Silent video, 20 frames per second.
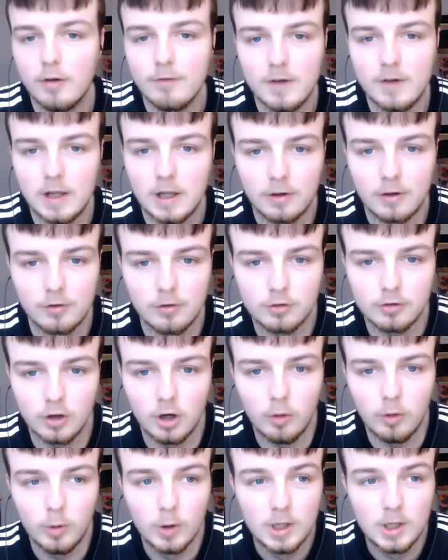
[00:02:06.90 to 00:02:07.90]
Felix's
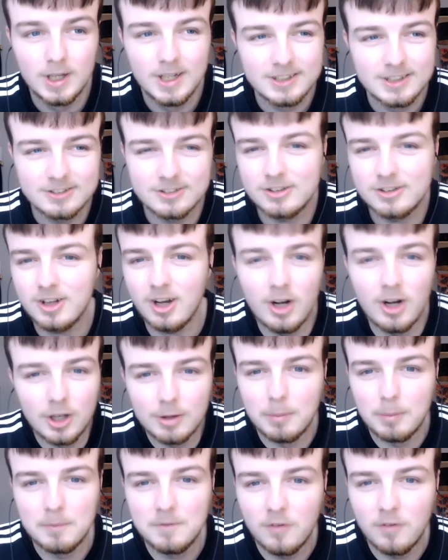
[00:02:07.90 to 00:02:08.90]
goal, just kind
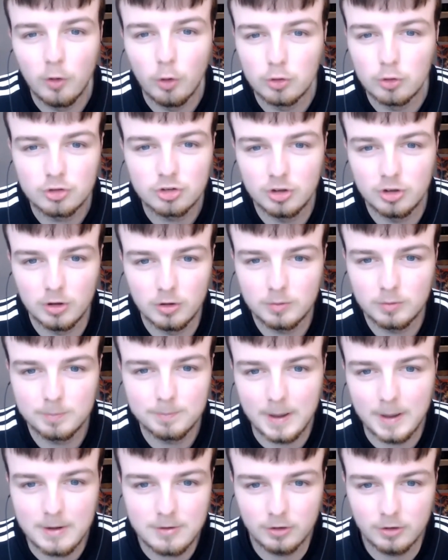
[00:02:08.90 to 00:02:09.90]
of unfortunate
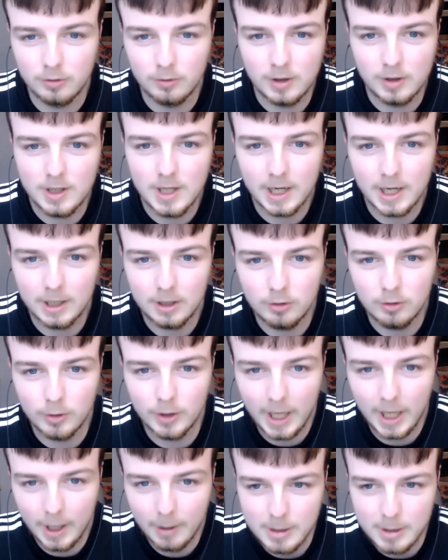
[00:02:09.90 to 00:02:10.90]
based on the angle
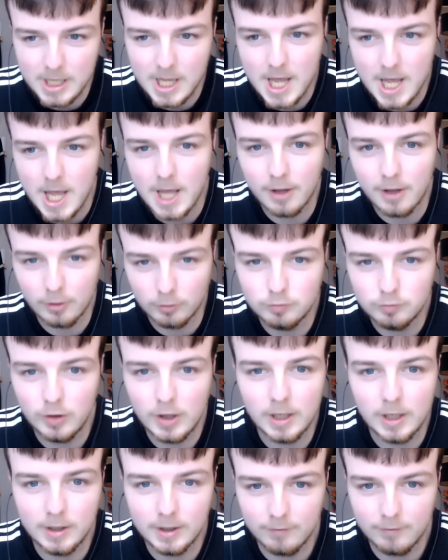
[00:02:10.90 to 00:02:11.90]
and how he hit it. It's a
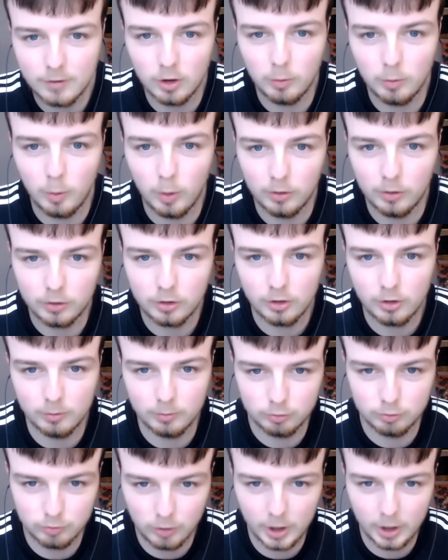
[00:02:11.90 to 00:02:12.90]
really difficult one because it
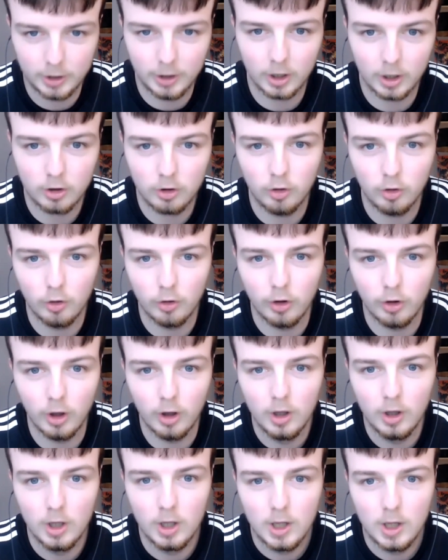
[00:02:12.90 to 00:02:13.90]
was right in that
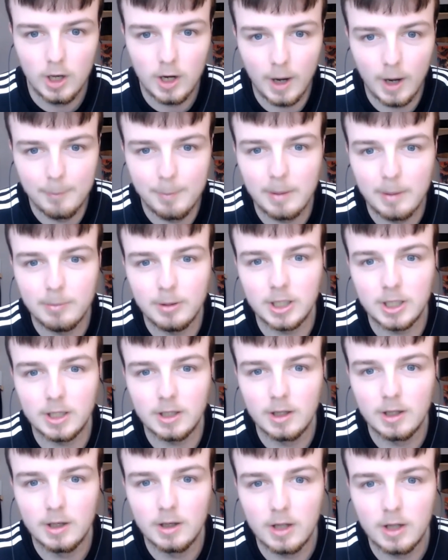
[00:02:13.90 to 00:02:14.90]
corner, and
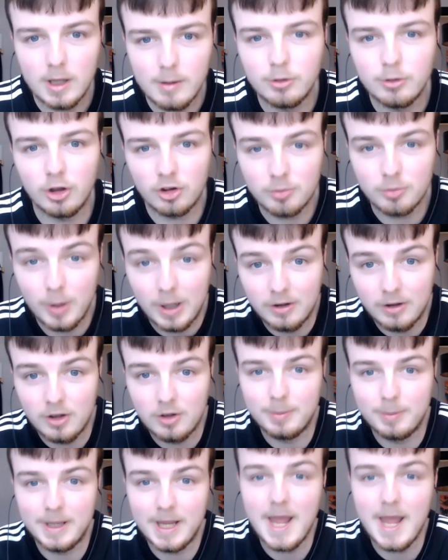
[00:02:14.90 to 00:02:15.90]
maybe he was expecting
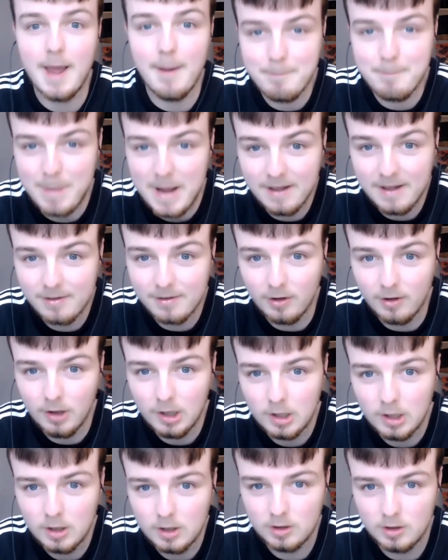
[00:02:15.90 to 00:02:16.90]
to be hit
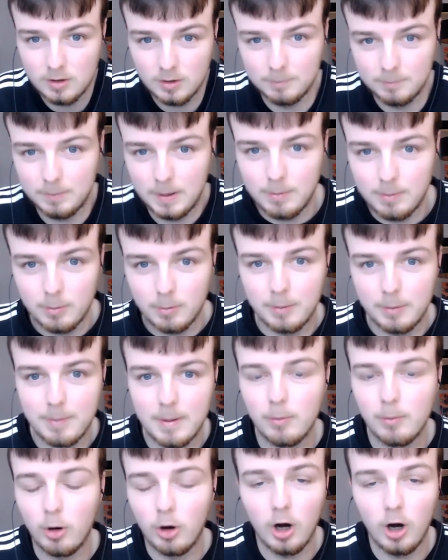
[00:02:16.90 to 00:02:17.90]
better and maybe with a
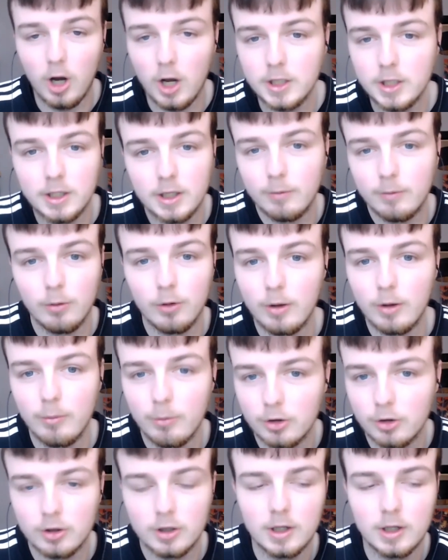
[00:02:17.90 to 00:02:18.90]
bit more height. It
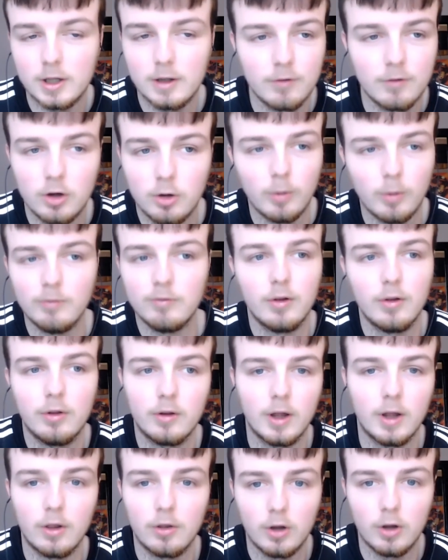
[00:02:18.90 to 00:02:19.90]
was a difficult one for him
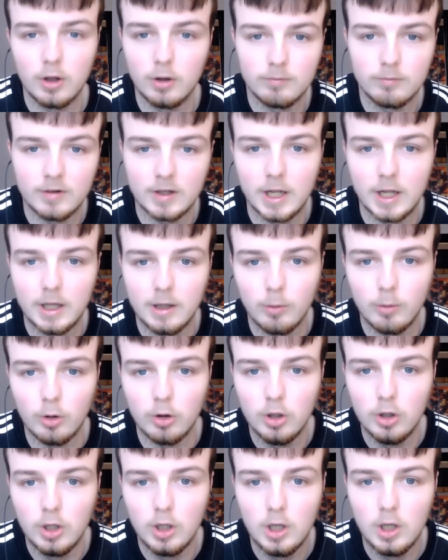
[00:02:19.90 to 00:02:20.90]
to get to. I don't think anyone